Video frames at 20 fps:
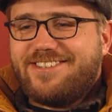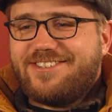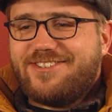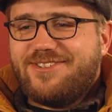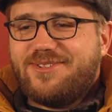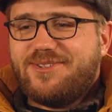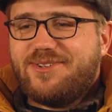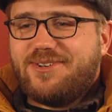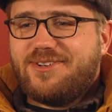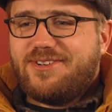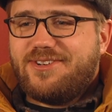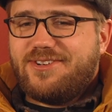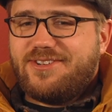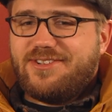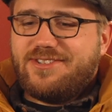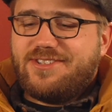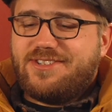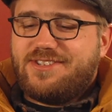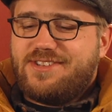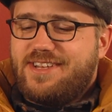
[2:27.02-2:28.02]

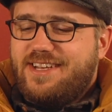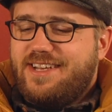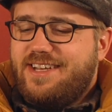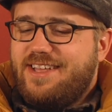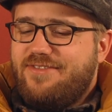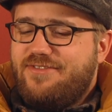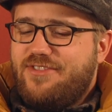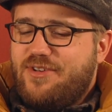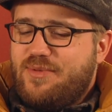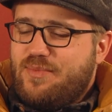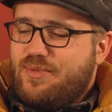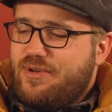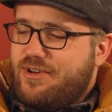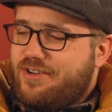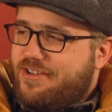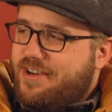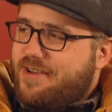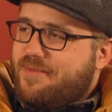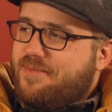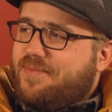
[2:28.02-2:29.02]
school's film
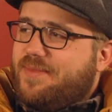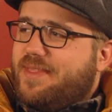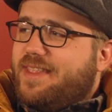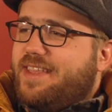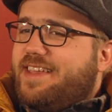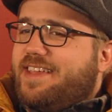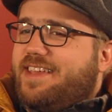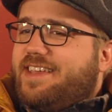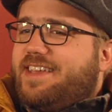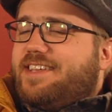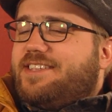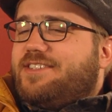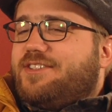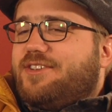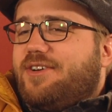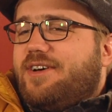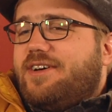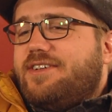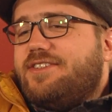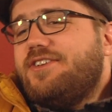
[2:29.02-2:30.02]
program.
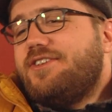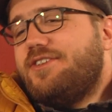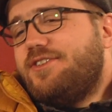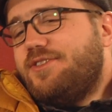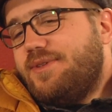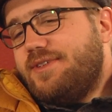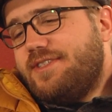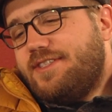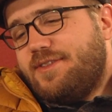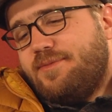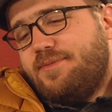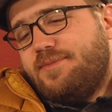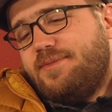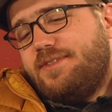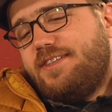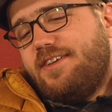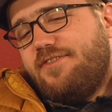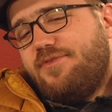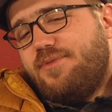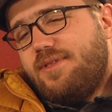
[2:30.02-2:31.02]
So I've started doing some
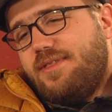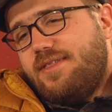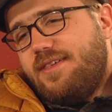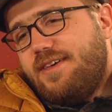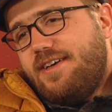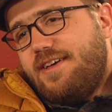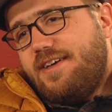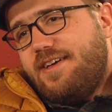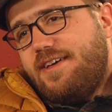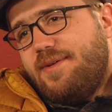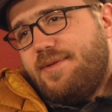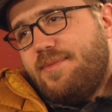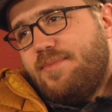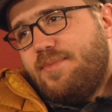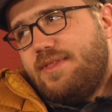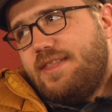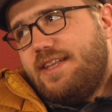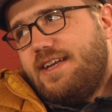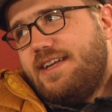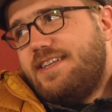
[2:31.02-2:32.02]
stuff with
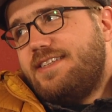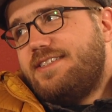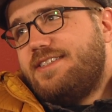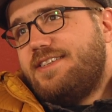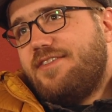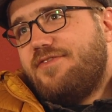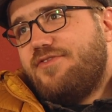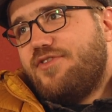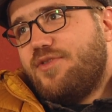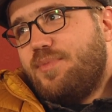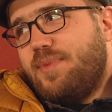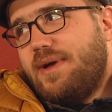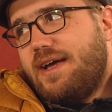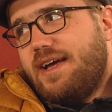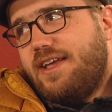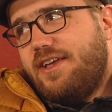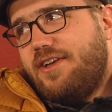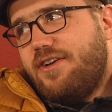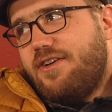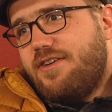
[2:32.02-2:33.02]
them, and then I did stuff for
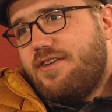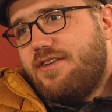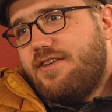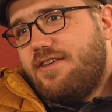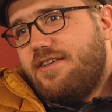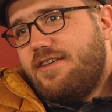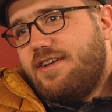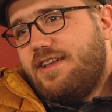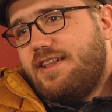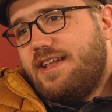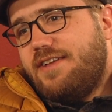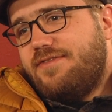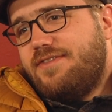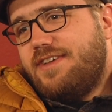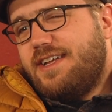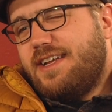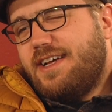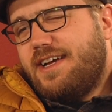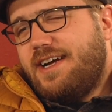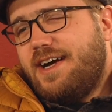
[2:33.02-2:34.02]
Backyard, and I've
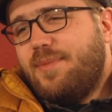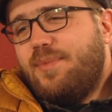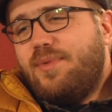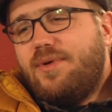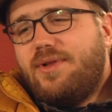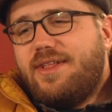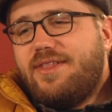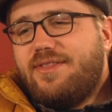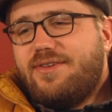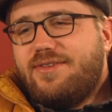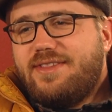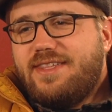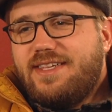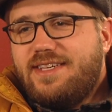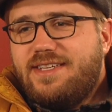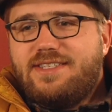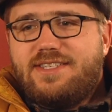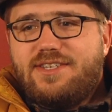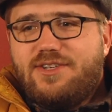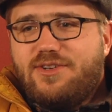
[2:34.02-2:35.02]
done a couple other
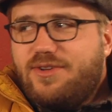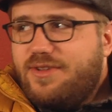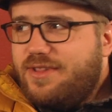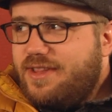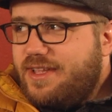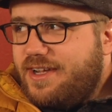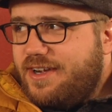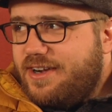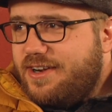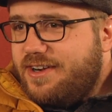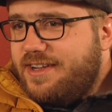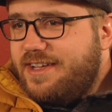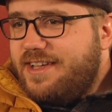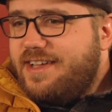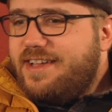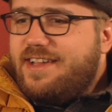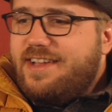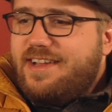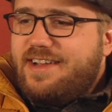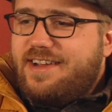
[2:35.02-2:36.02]
things here and there.
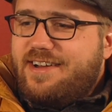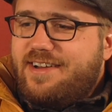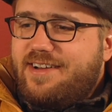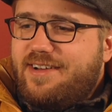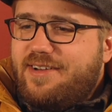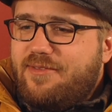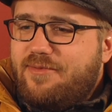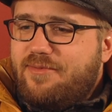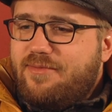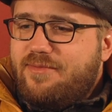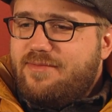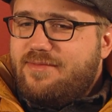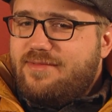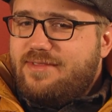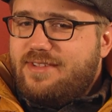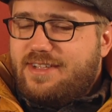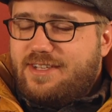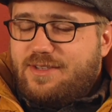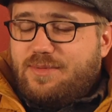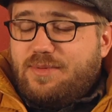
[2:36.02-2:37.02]

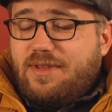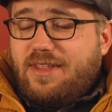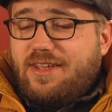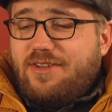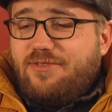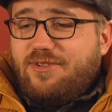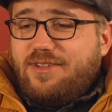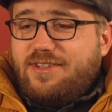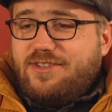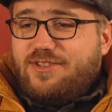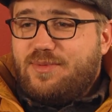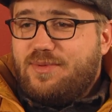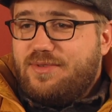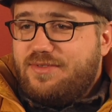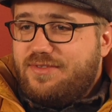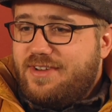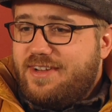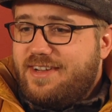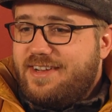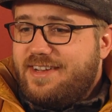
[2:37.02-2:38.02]
It's been like really super
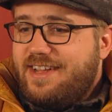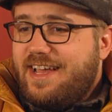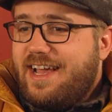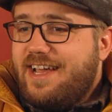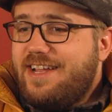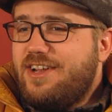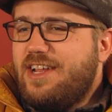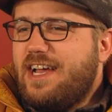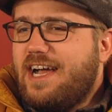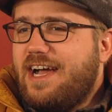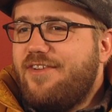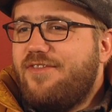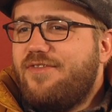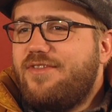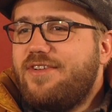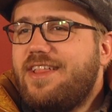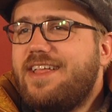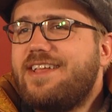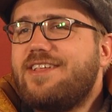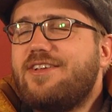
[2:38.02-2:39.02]
fun. I
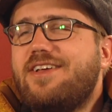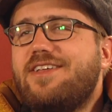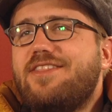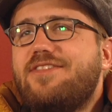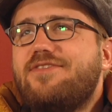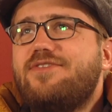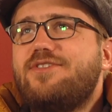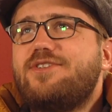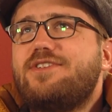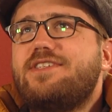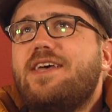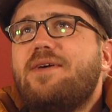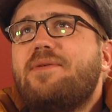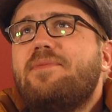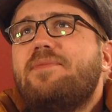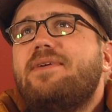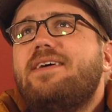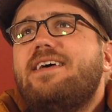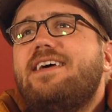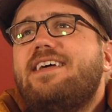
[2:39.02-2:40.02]
feel like the first
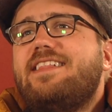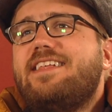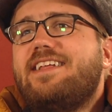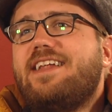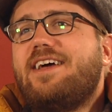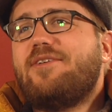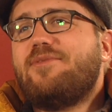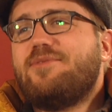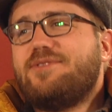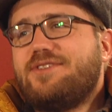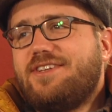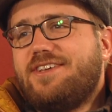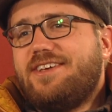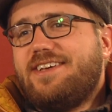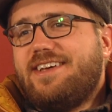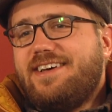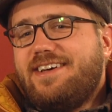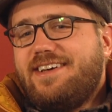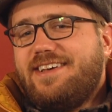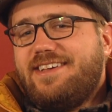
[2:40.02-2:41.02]
time that I was
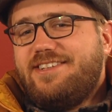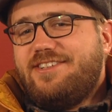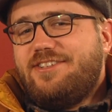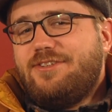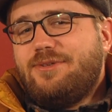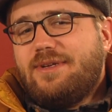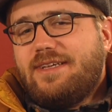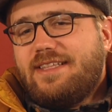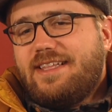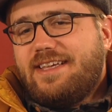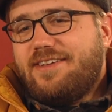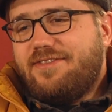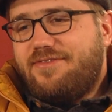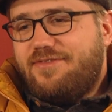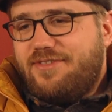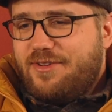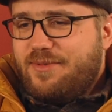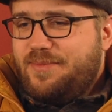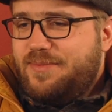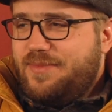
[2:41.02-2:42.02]
doing like a
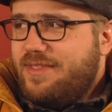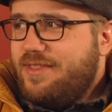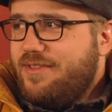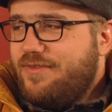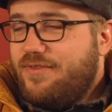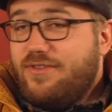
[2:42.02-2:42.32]
film, the